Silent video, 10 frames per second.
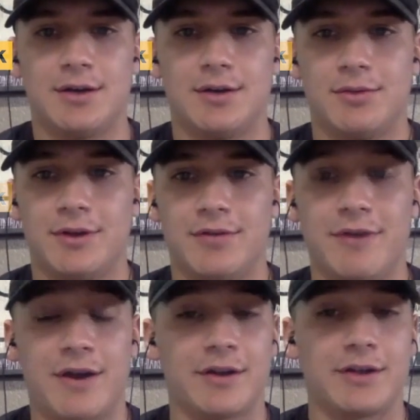we had a
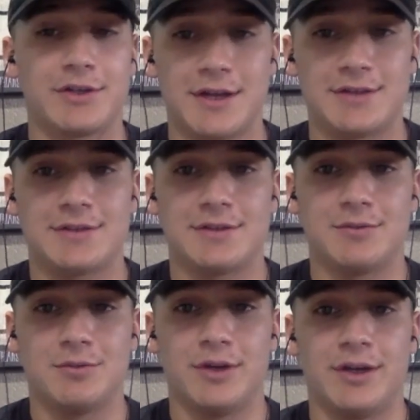very good chance of
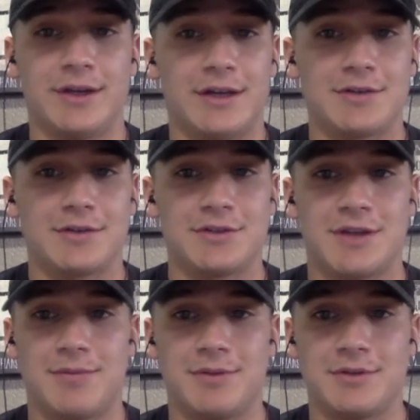winning a national
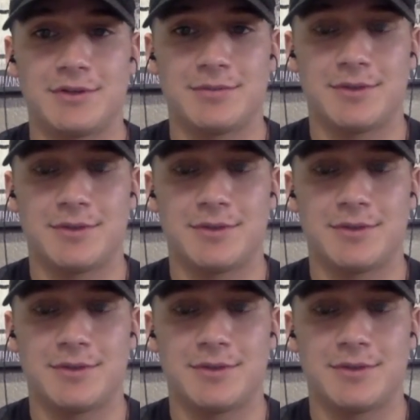championship.